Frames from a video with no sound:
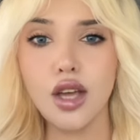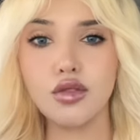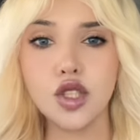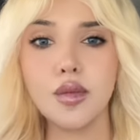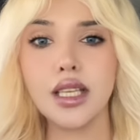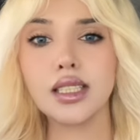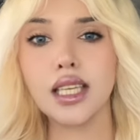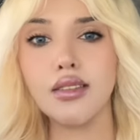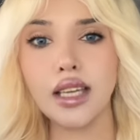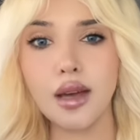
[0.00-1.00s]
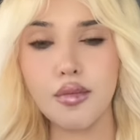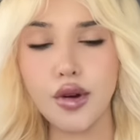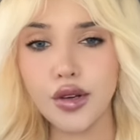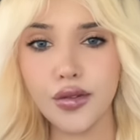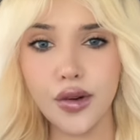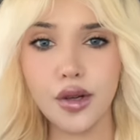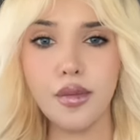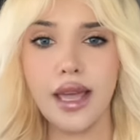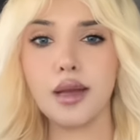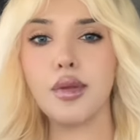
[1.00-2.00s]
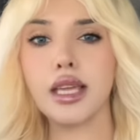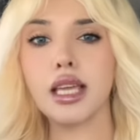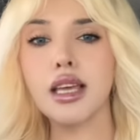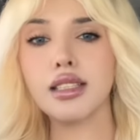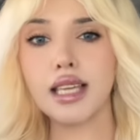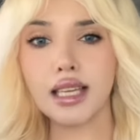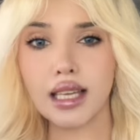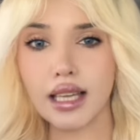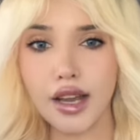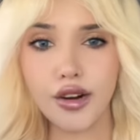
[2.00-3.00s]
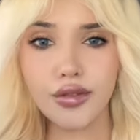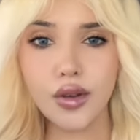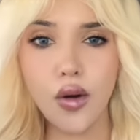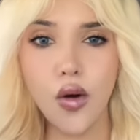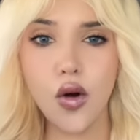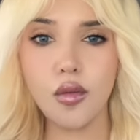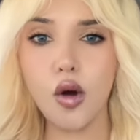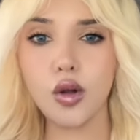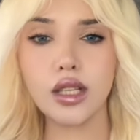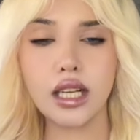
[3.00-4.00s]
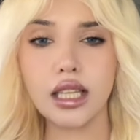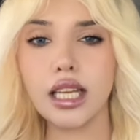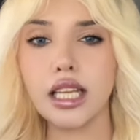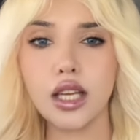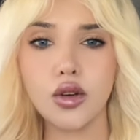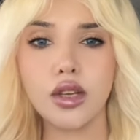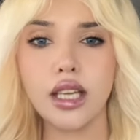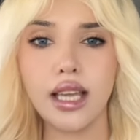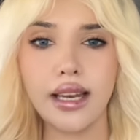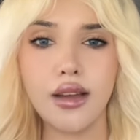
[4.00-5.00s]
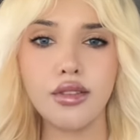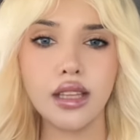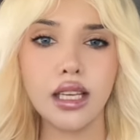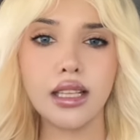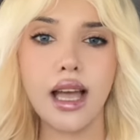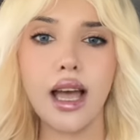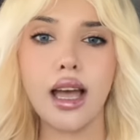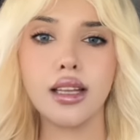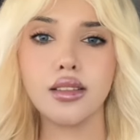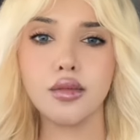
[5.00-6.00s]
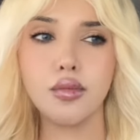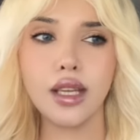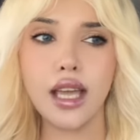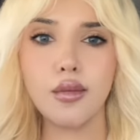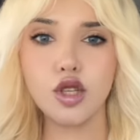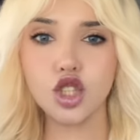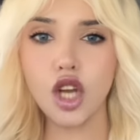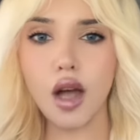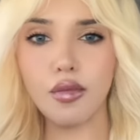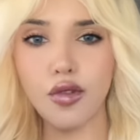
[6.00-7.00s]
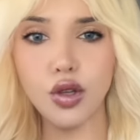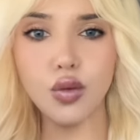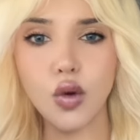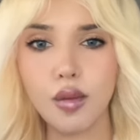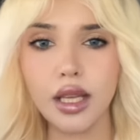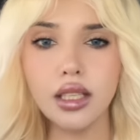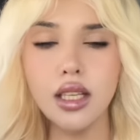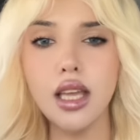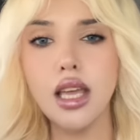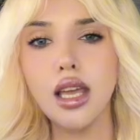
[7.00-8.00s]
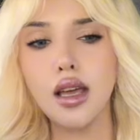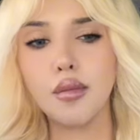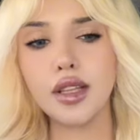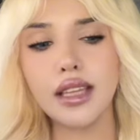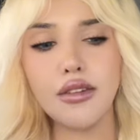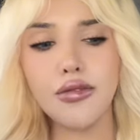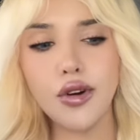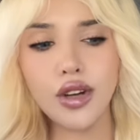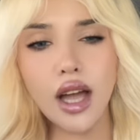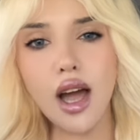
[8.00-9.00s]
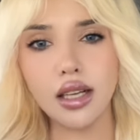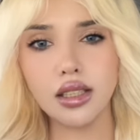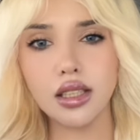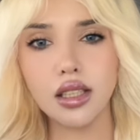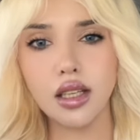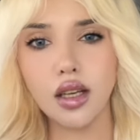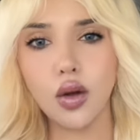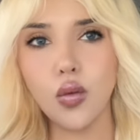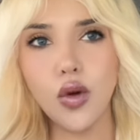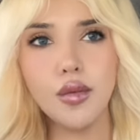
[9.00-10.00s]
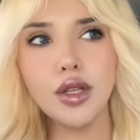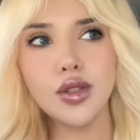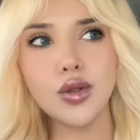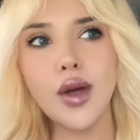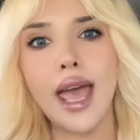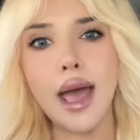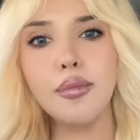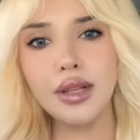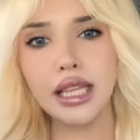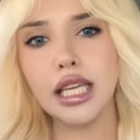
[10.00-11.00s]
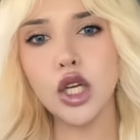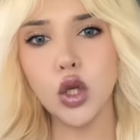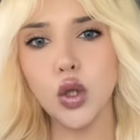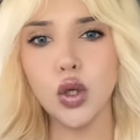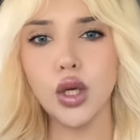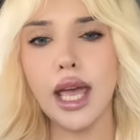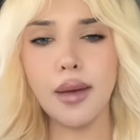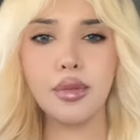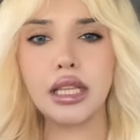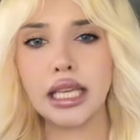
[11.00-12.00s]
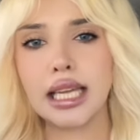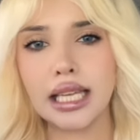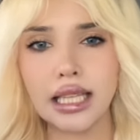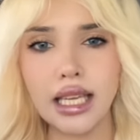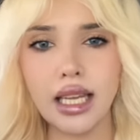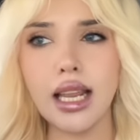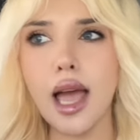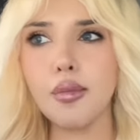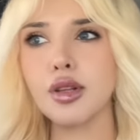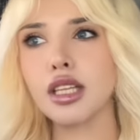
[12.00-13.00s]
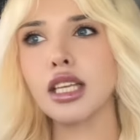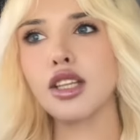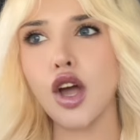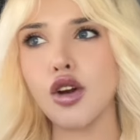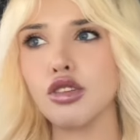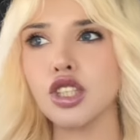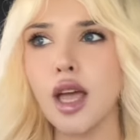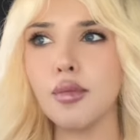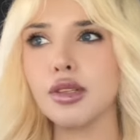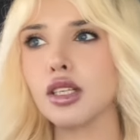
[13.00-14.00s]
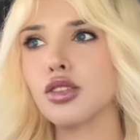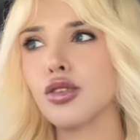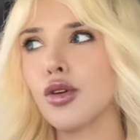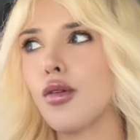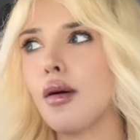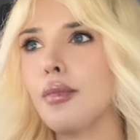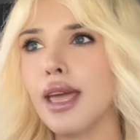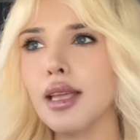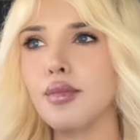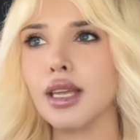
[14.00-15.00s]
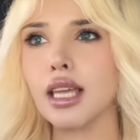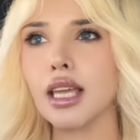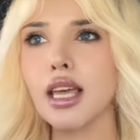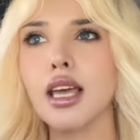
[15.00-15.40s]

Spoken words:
which means giving a birth for the baby, taking care of the home, all the cleaning, cooking, and everything that became a job for the woman. But they forgot women to happily cook, happily clean, happily nourish, happily to grow a baby